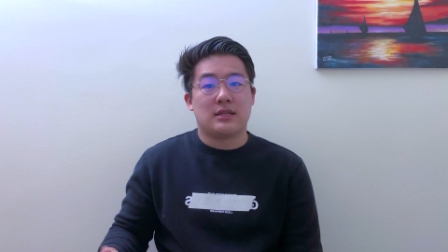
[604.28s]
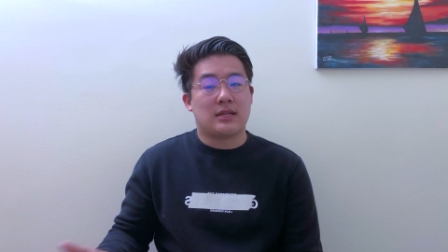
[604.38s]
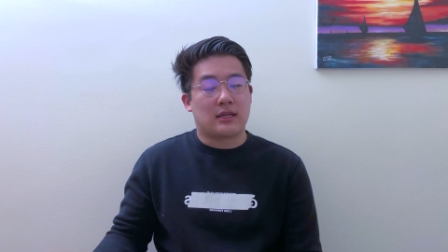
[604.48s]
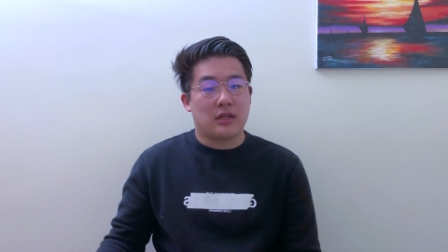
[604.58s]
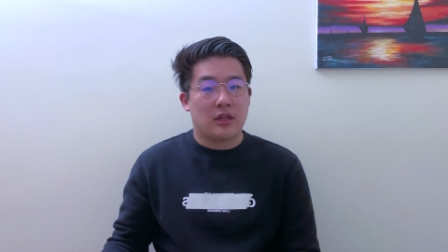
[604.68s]
and
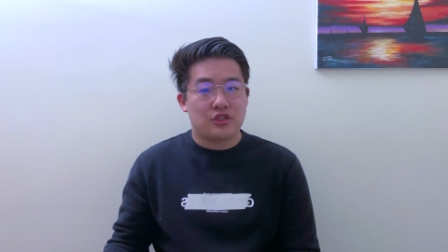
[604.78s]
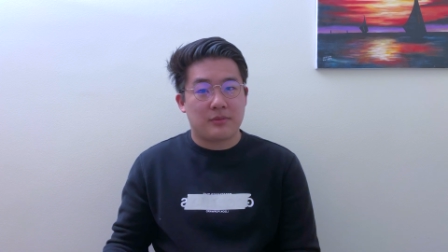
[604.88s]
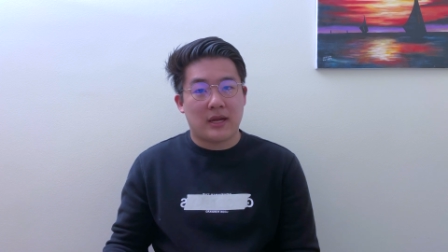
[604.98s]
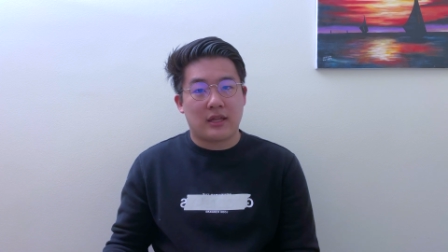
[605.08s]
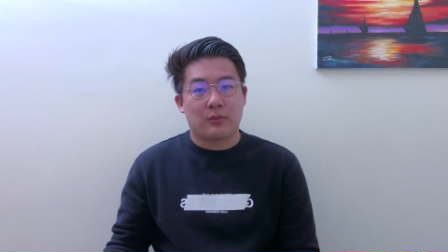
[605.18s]
technology
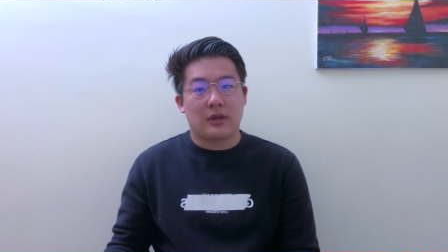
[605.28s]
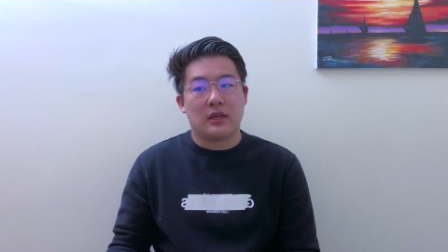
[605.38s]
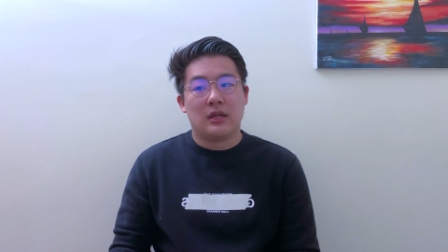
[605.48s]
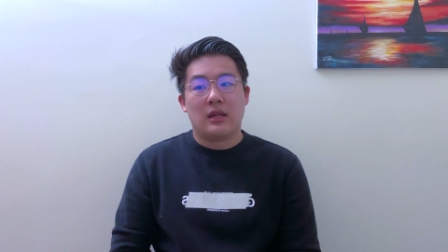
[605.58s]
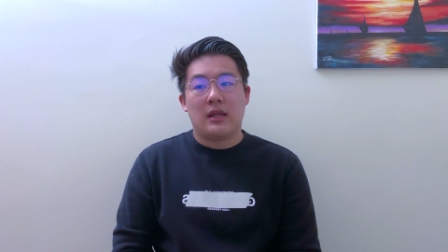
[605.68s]
pathway
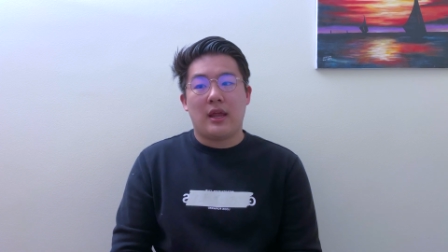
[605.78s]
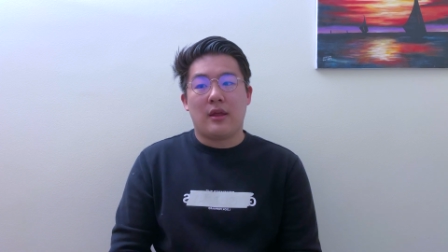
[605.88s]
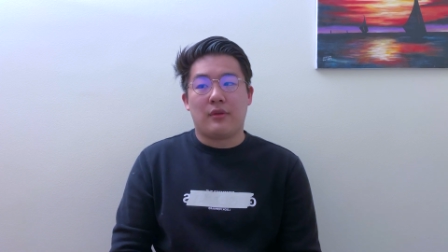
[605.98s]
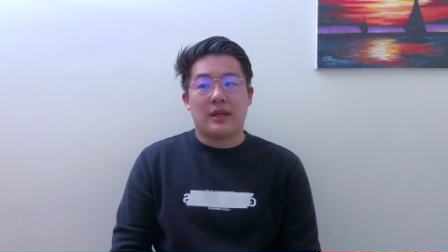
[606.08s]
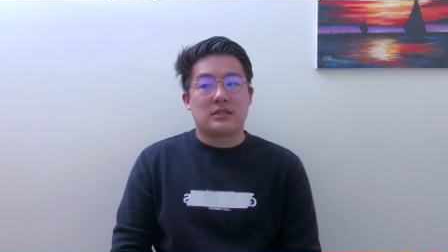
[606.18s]

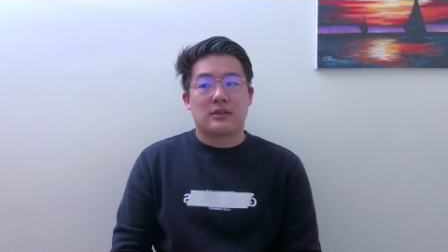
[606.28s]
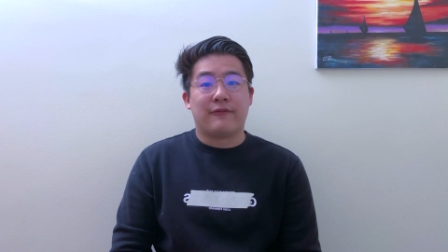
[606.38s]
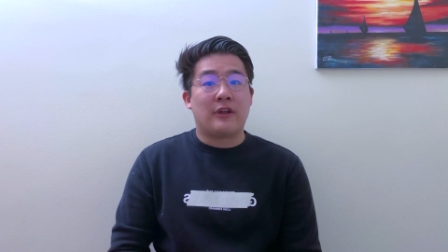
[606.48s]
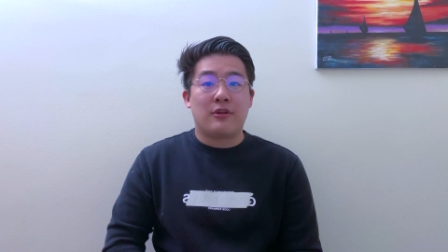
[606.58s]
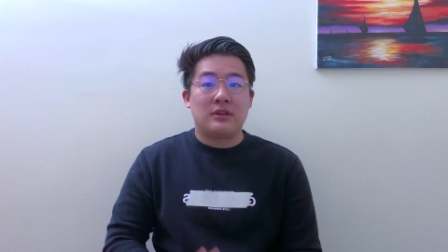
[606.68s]
that's
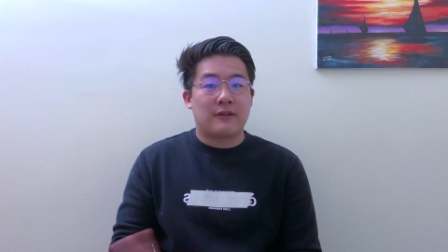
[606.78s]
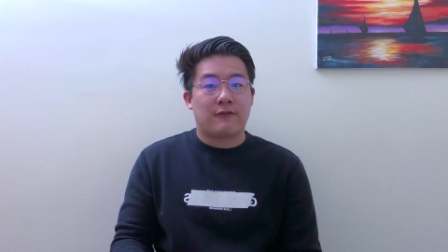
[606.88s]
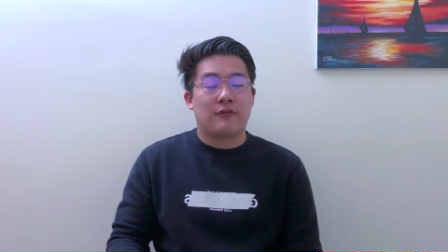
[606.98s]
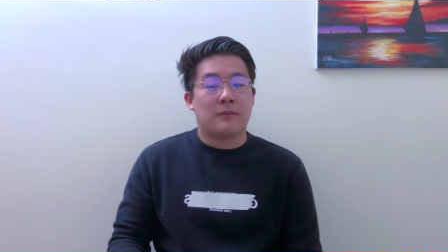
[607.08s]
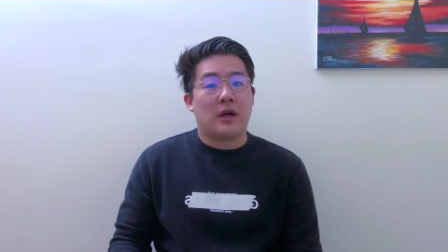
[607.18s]
very
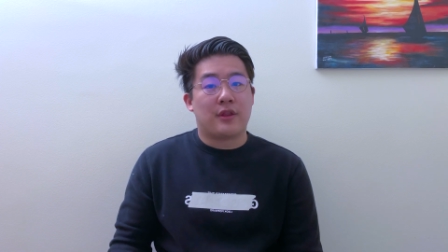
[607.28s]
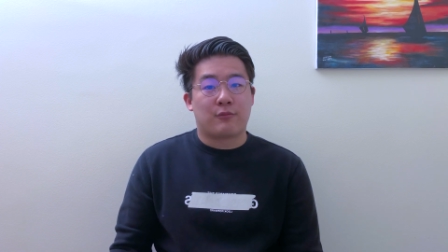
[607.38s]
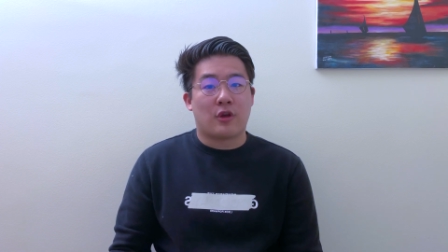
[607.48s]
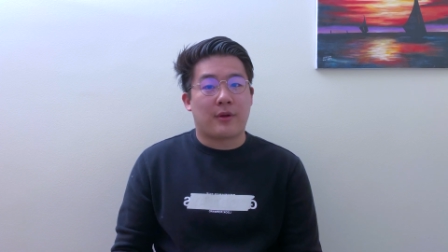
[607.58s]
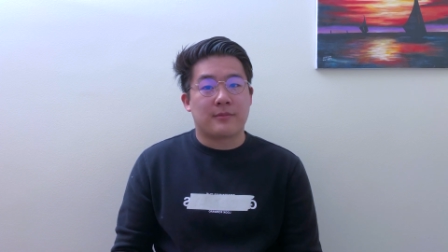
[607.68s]
different from other
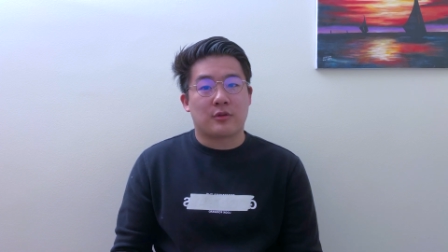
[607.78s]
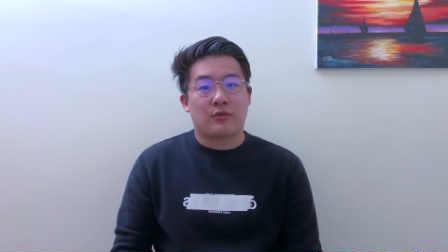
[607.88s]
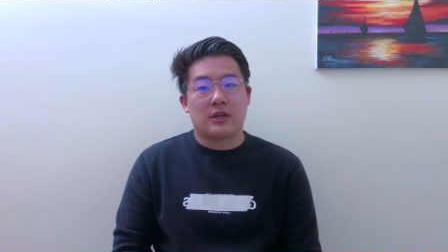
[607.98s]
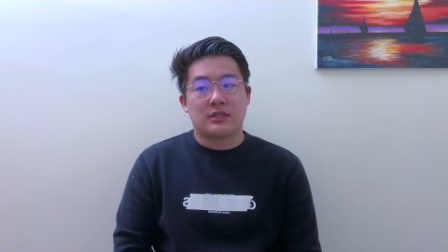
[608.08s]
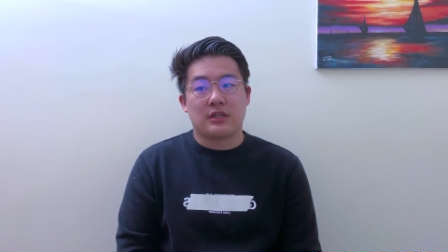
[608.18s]
programs
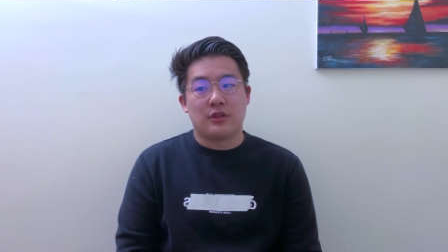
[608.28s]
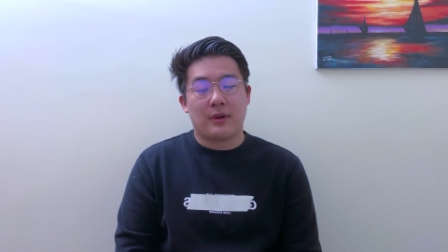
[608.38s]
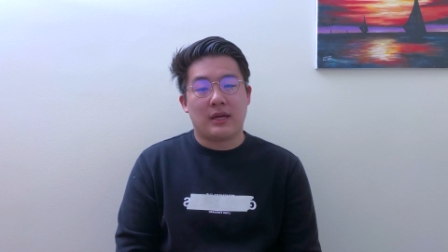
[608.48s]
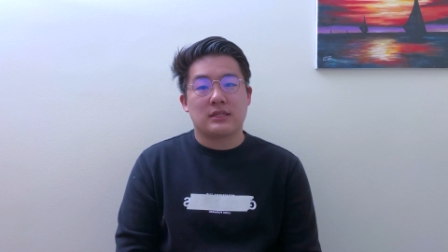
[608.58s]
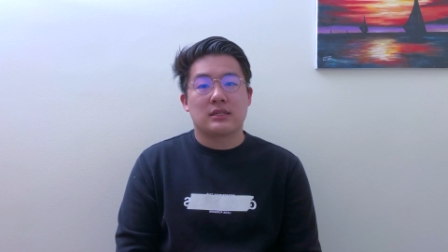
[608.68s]
across the
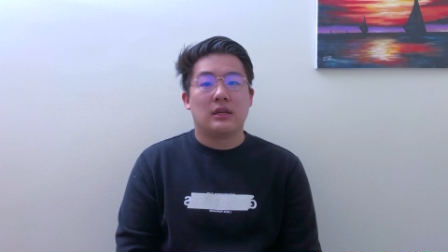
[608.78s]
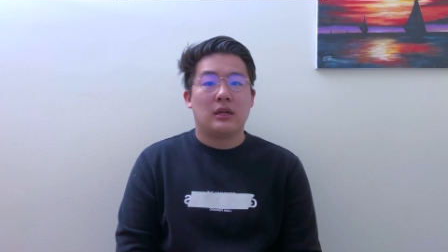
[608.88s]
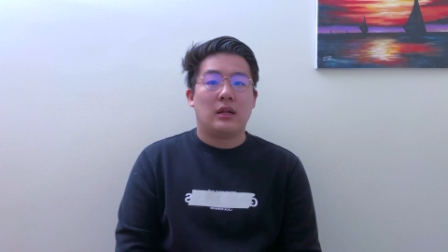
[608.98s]
US